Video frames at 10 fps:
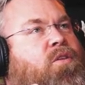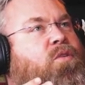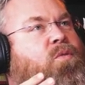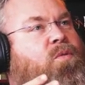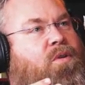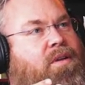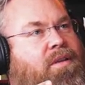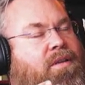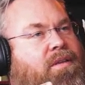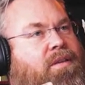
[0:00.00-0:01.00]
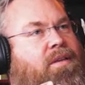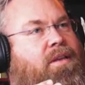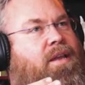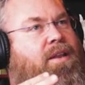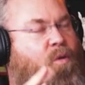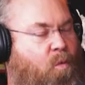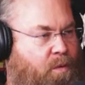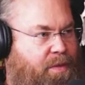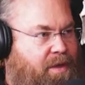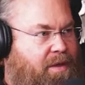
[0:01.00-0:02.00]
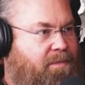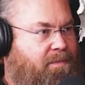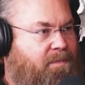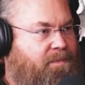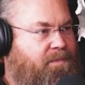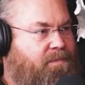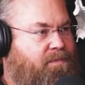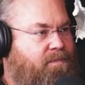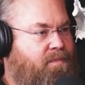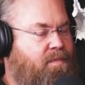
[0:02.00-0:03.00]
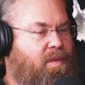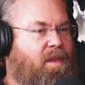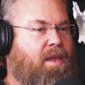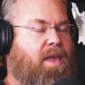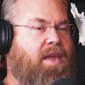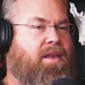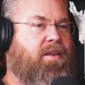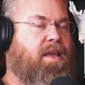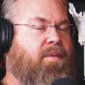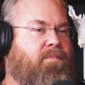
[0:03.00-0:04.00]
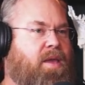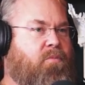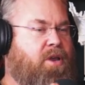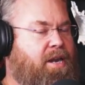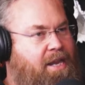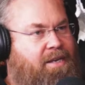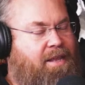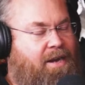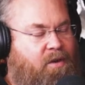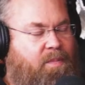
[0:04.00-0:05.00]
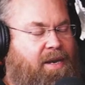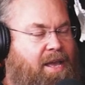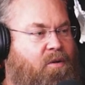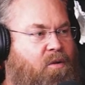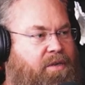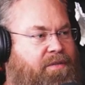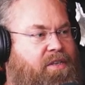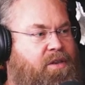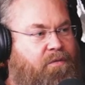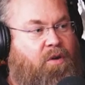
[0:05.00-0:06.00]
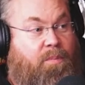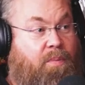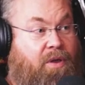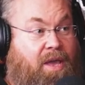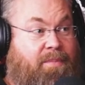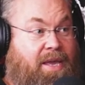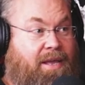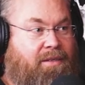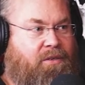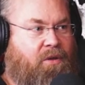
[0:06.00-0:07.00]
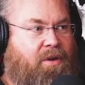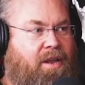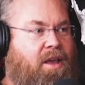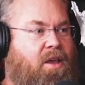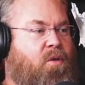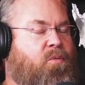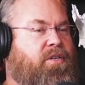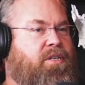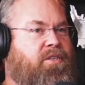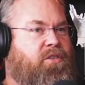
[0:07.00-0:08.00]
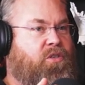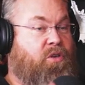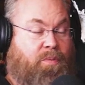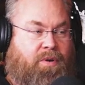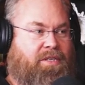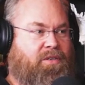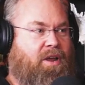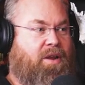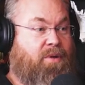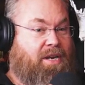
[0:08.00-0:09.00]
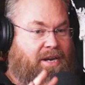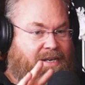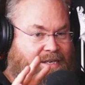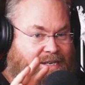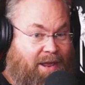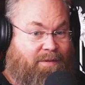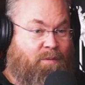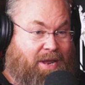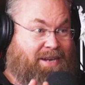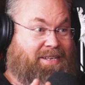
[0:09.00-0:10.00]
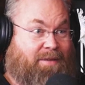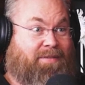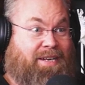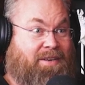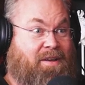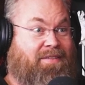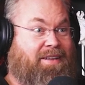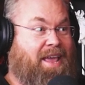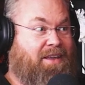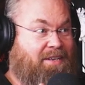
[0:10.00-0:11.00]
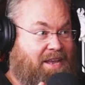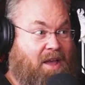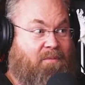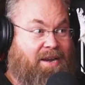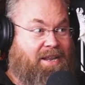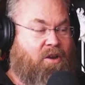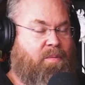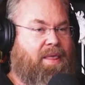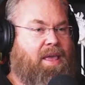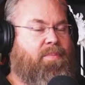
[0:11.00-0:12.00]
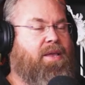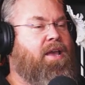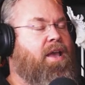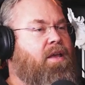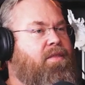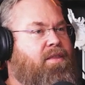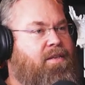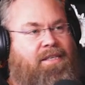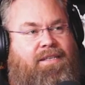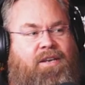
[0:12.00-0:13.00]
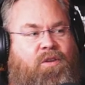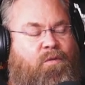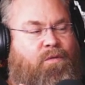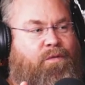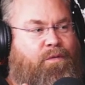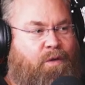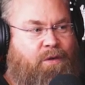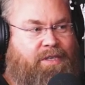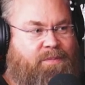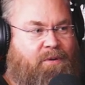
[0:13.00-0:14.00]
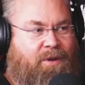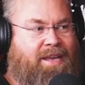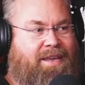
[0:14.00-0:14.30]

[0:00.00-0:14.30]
you're an author. I oh, am. And um, and we're going to get to that a little bit later on because obviously you've got a book coming out soon. Yeah. Which is super exciting. We're going to de- we're definitely dive into that because I can't wait to hear about that. But this isn't your first book